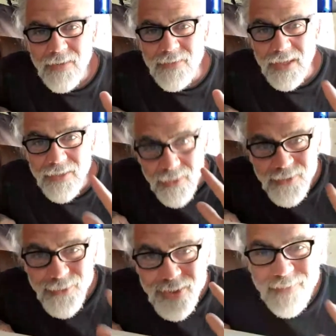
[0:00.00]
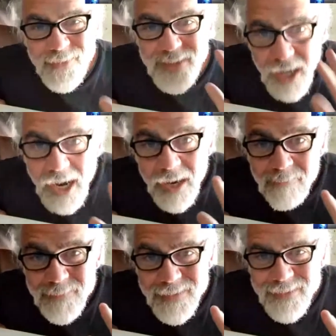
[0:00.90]
than an undercover cop,
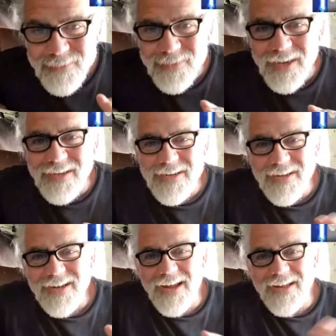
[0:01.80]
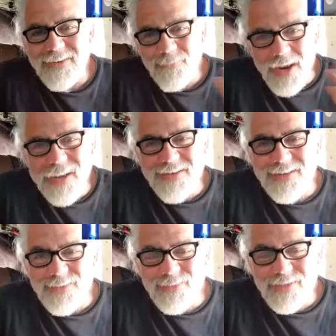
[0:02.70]
right? And
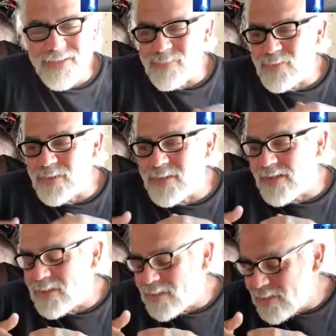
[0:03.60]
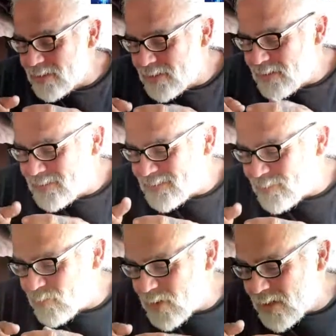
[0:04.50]
regularly you'll see them doing
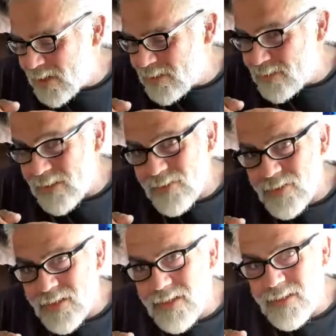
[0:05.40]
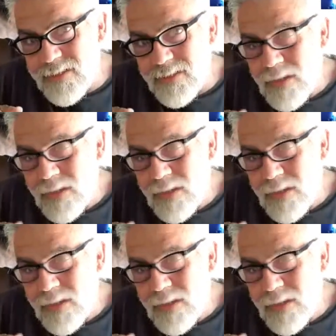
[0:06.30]
somewhere and they're looking and